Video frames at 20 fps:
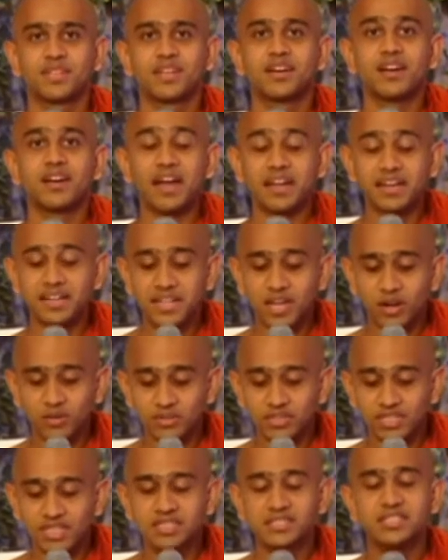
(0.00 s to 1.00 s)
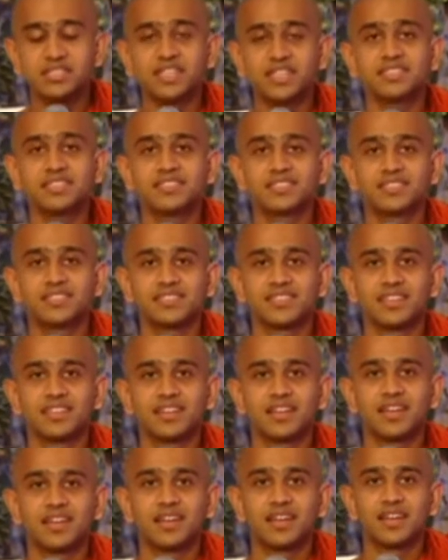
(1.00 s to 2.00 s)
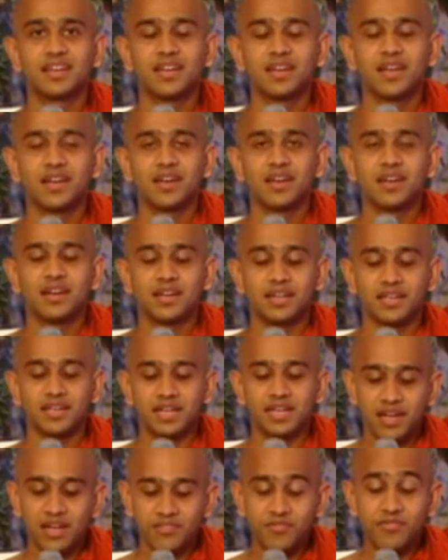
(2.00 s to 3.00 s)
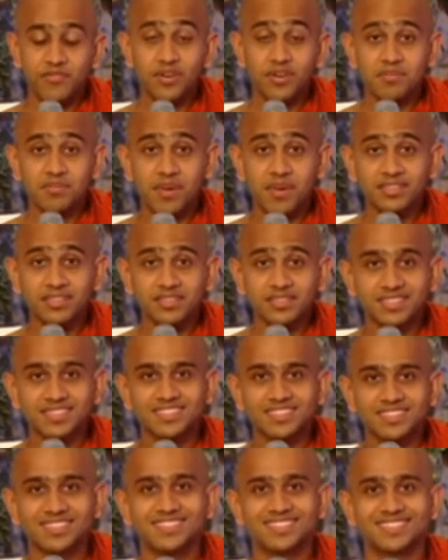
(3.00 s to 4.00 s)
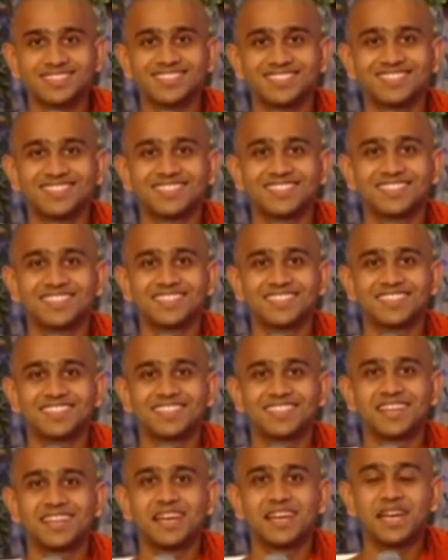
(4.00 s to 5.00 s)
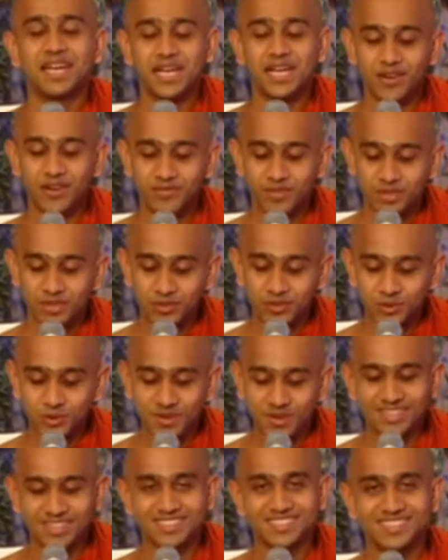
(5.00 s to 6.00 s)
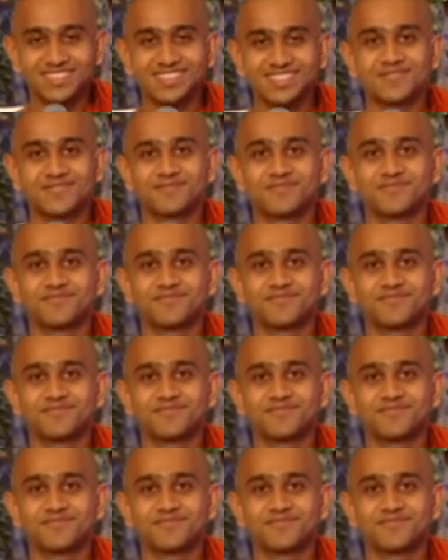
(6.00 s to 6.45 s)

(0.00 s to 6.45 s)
Write down these things. Enough for a month. Enough for 2 months.